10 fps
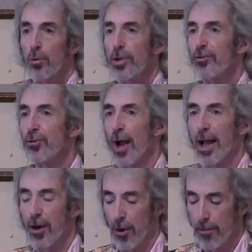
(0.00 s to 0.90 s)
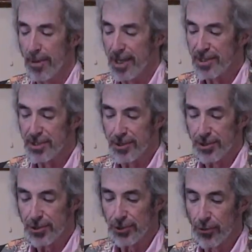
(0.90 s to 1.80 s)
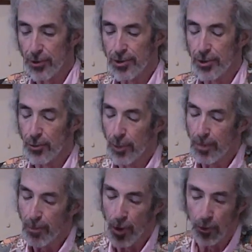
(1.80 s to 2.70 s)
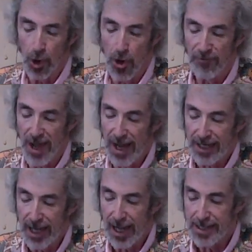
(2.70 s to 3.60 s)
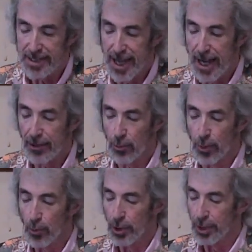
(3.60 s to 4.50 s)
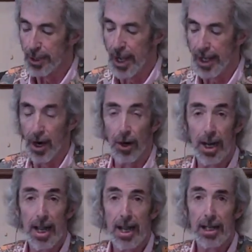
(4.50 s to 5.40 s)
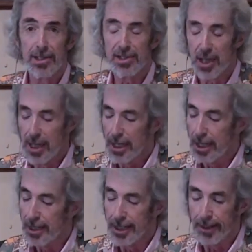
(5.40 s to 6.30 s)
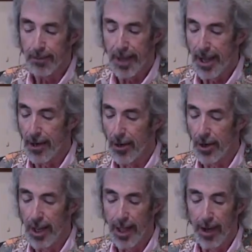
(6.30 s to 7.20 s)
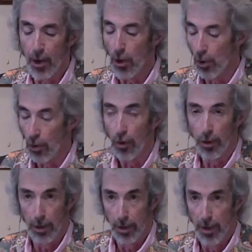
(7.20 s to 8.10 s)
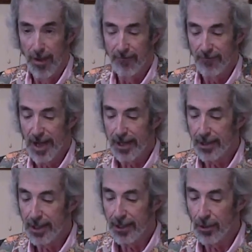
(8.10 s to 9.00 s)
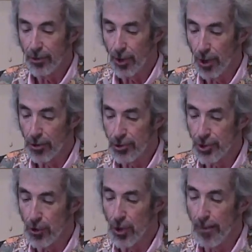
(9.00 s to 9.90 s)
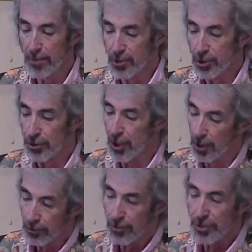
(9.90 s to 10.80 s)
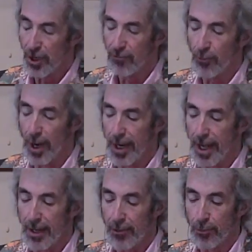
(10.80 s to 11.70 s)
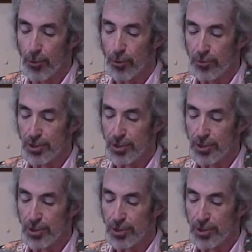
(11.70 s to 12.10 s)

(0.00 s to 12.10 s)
We tried our best to discourage her. We broke off eye contact. We wouldn't nod our heads. It didn't matter at all. Finally, her daughter showed up and she talked herself right out of the room.